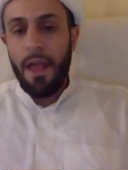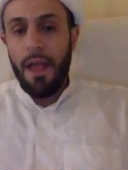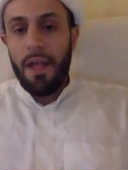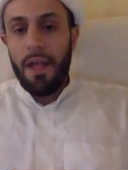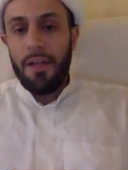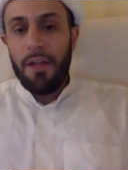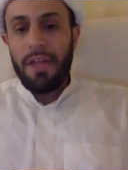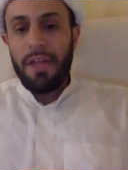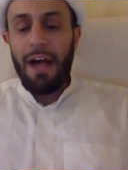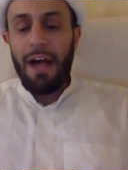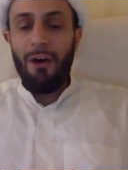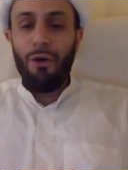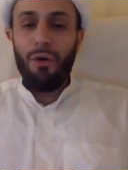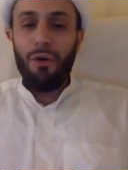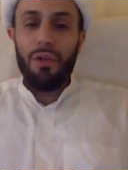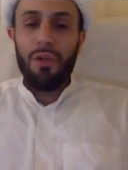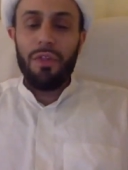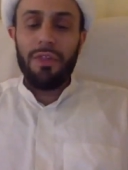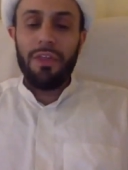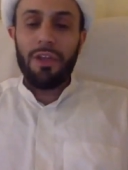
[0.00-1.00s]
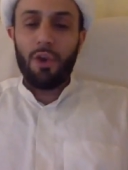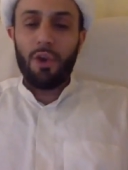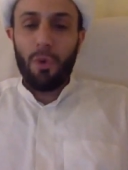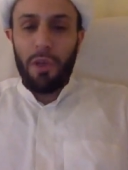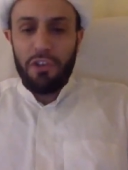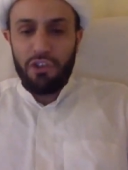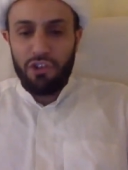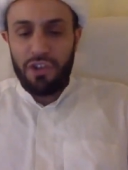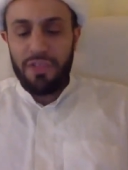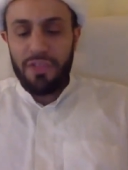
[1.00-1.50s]
Now, the
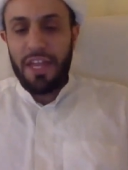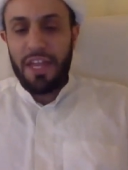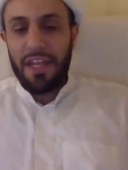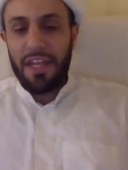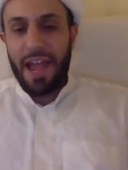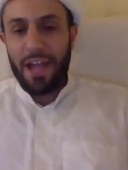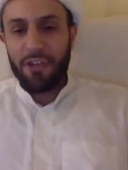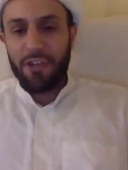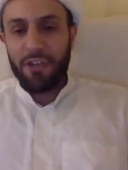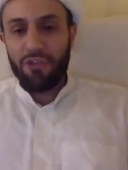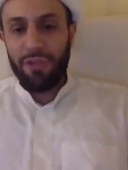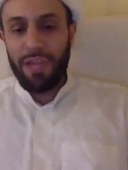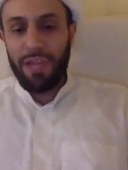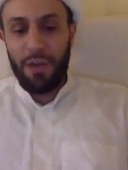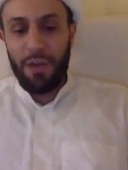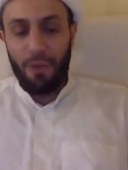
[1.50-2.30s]
question that naturally